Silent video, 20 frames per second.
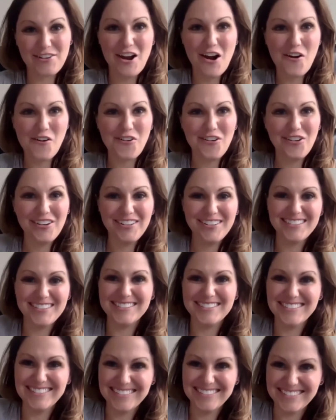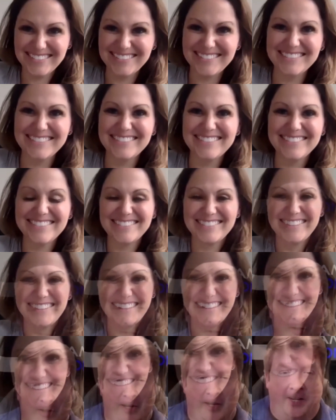With 3 words.
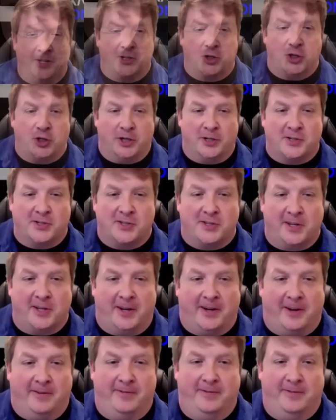It's just stuff.